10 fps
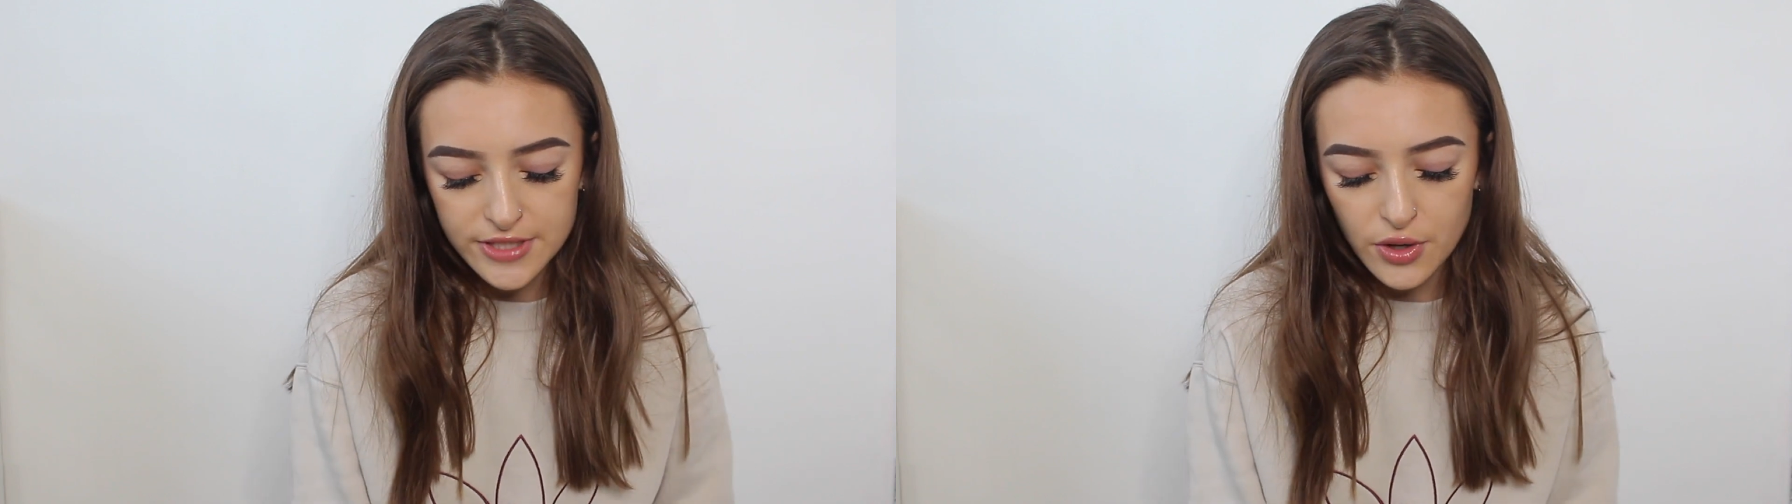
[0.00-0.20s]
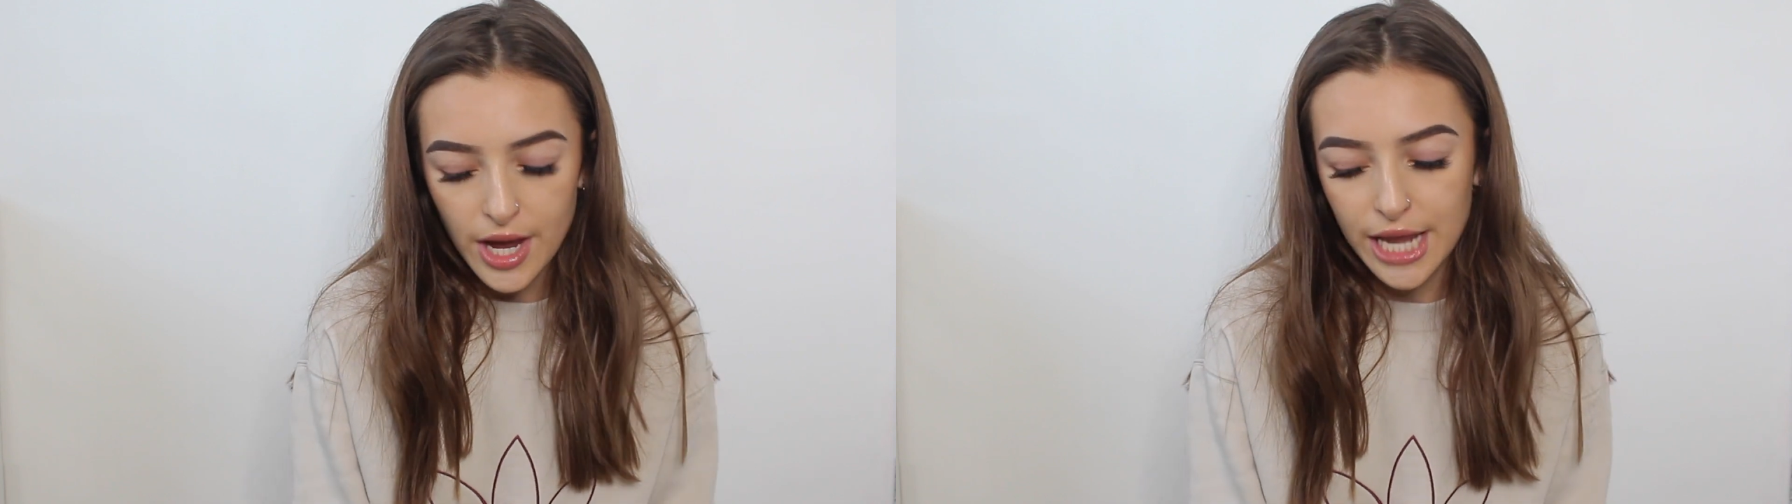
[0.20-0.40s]

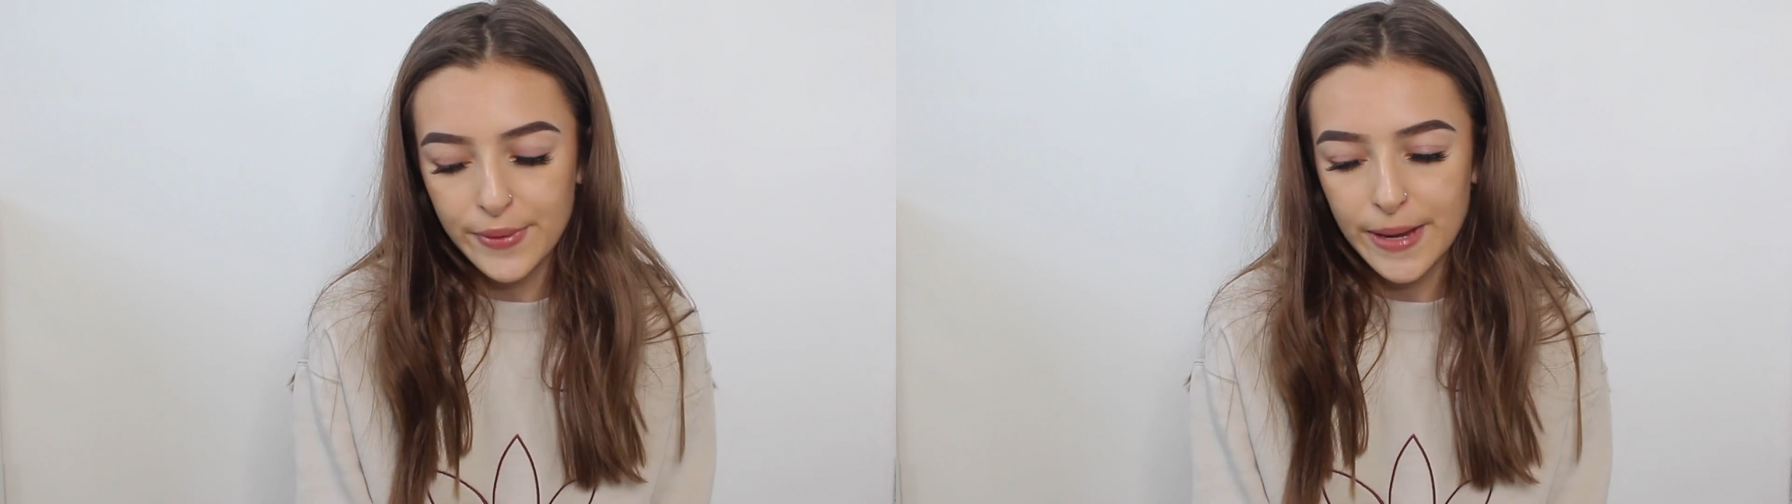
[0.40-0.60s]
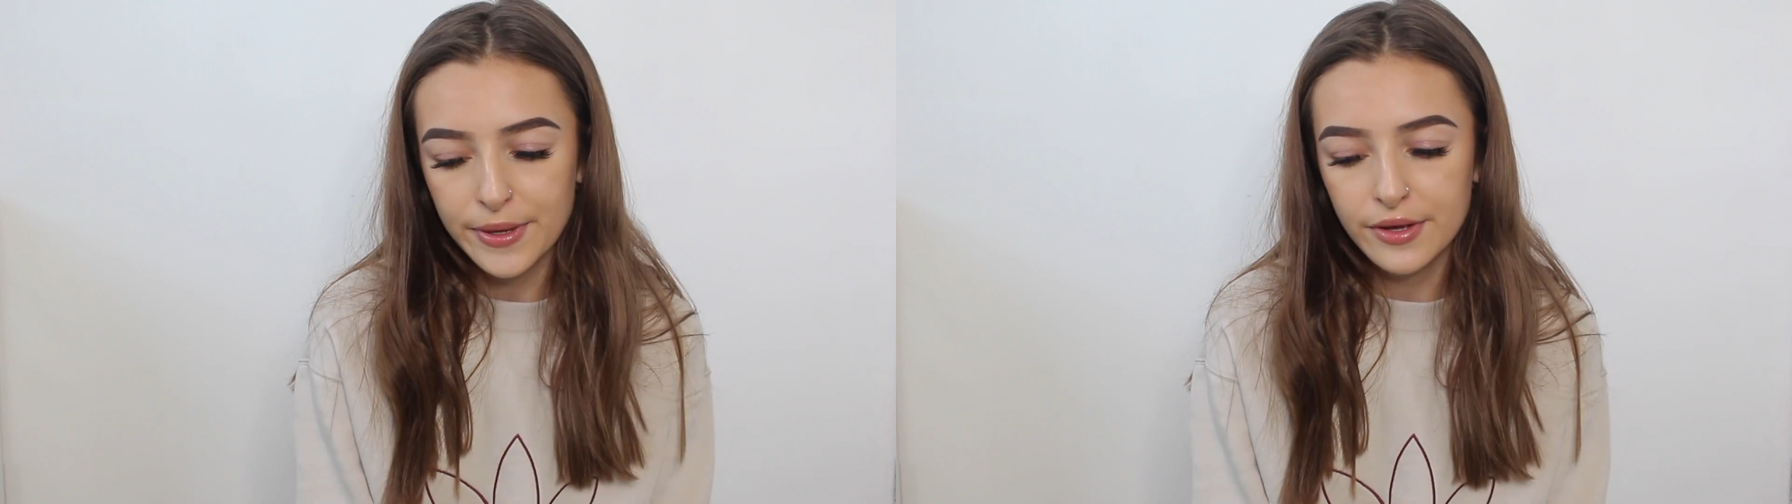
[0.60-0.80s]
video
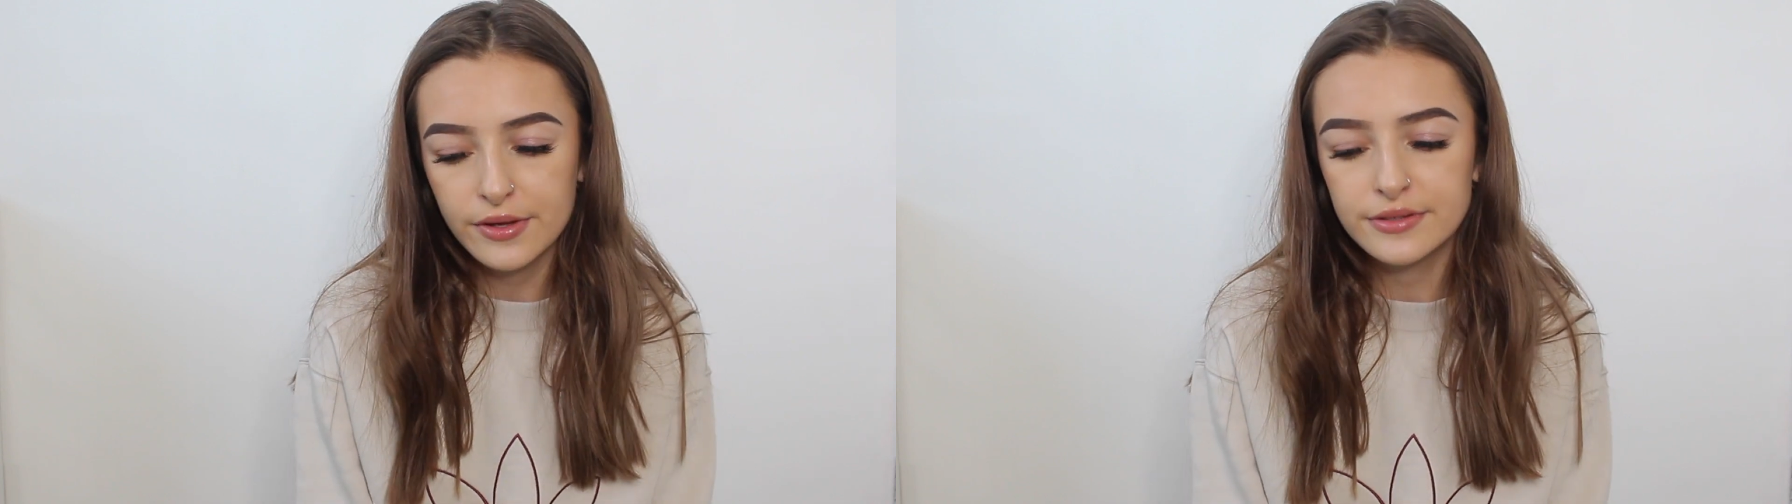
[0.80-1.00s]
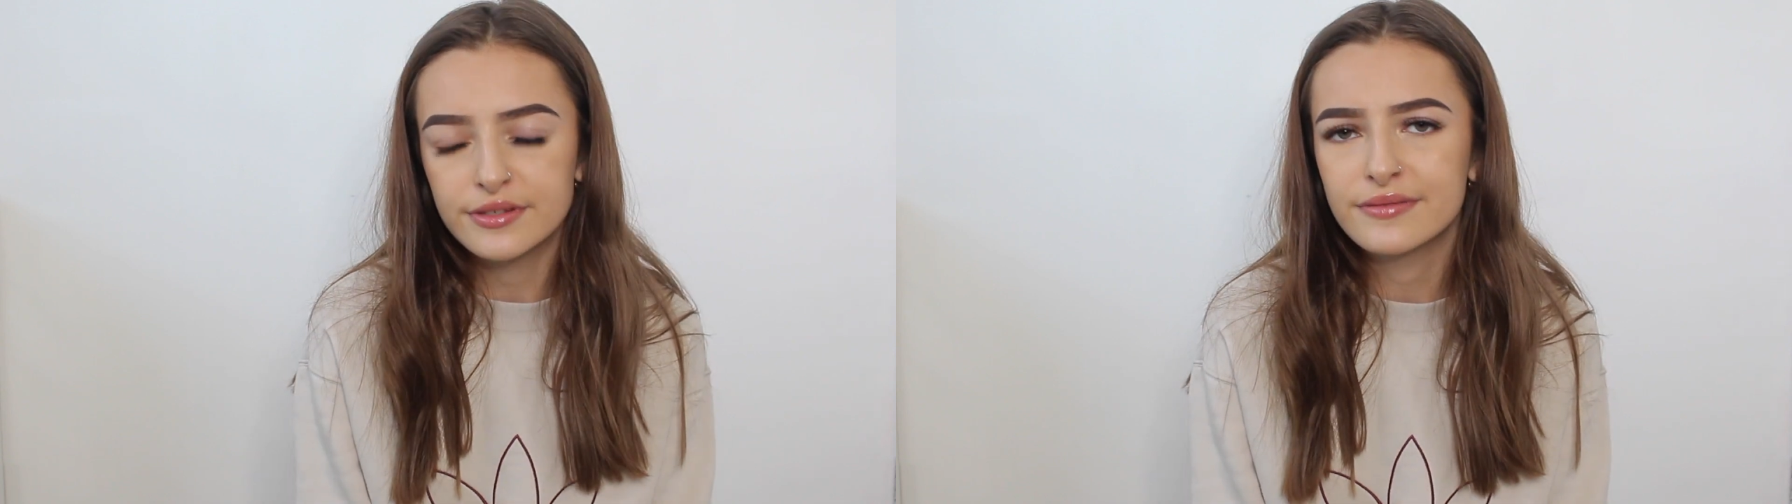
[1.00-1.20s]
anyway
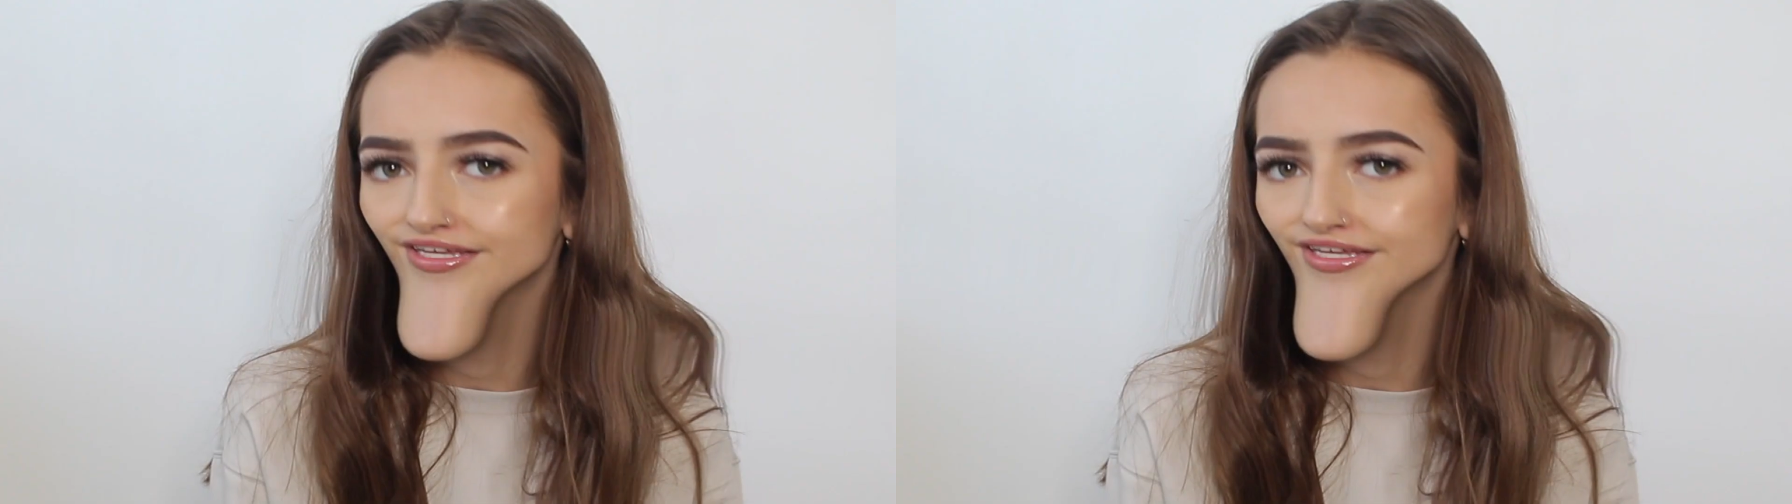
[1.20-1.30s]
because